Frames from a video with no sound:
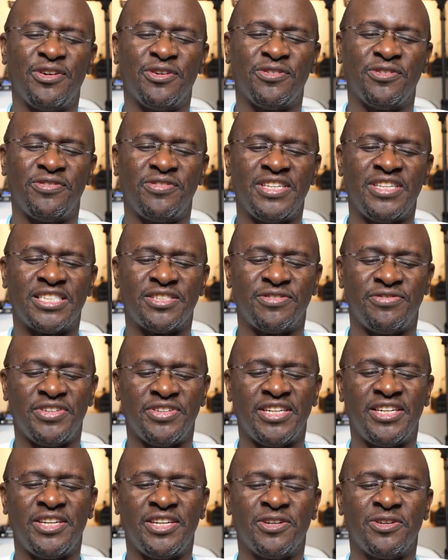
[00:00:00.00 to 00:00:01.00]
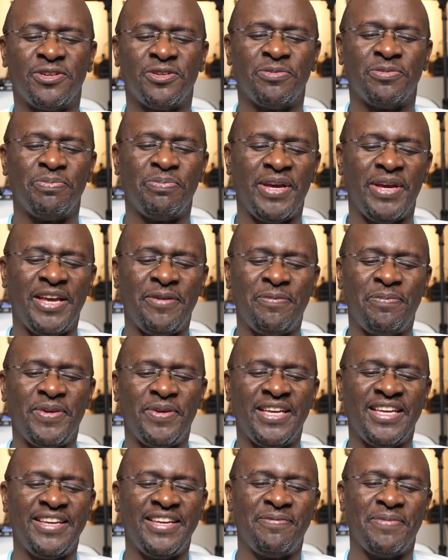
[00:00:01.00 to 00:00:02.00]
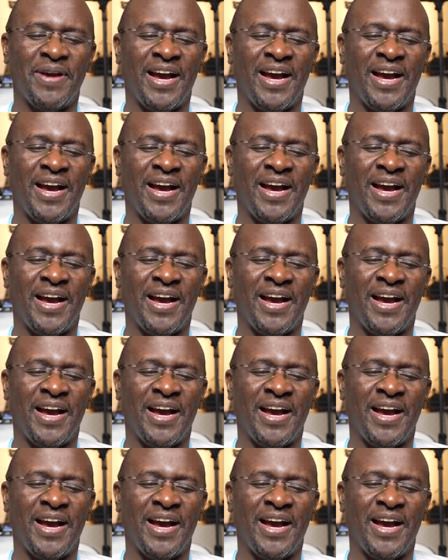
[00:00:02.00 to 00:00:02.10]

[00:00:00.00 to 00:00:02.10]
of this video. Maybe.